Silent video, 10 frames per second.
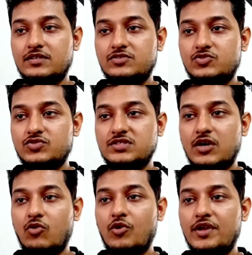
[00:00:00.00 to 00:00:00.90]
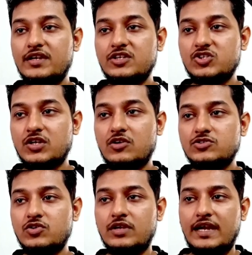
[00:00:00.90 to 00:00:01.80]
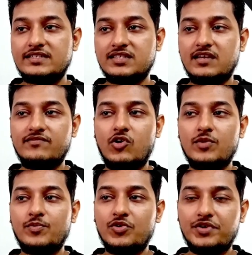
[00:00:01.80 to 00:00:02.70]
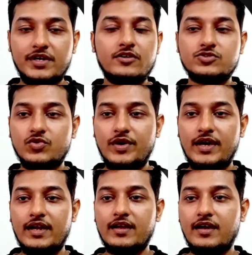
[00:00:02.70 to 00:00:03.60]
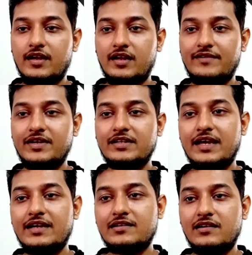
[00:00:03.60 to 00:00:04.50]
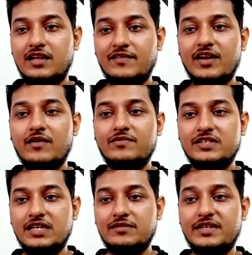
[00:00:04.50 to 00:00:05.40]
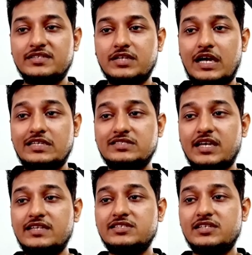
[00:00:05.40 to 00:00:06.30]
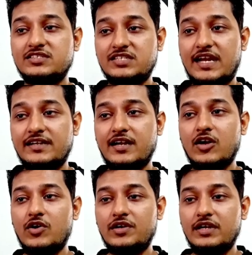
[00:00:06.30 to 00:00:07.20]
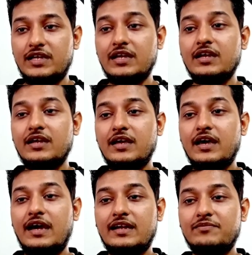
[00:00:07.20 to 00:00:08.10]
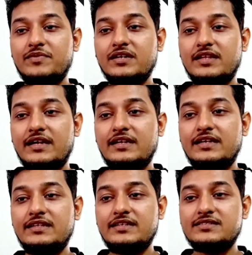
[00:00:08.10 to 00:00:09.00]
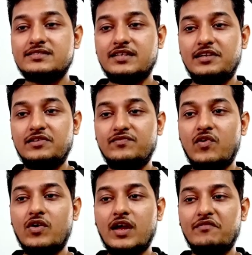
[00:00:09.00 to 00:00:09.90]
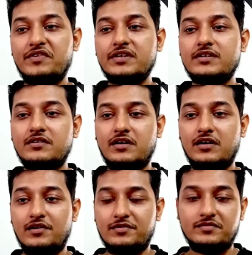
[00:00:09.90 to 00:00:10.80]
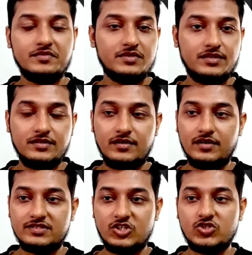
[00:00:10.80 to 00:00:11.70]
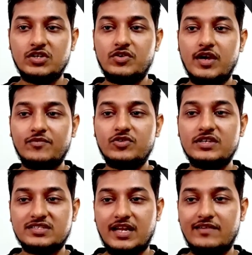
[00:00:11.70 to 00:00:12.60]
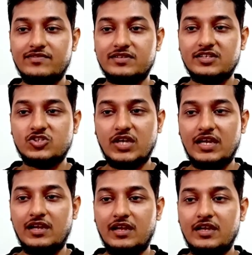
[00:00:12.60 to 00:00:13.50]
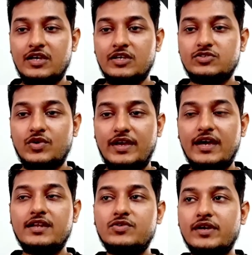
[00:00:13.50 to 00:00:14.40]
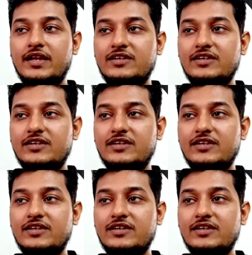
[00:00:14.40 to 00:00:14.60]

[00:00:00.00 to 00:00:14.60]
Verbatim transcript: choose the orientation also, landscape or portrait or square. And after that, level of detail means concise, standard or detail. And after that, in this infographic section, you have to describe the style. So here you can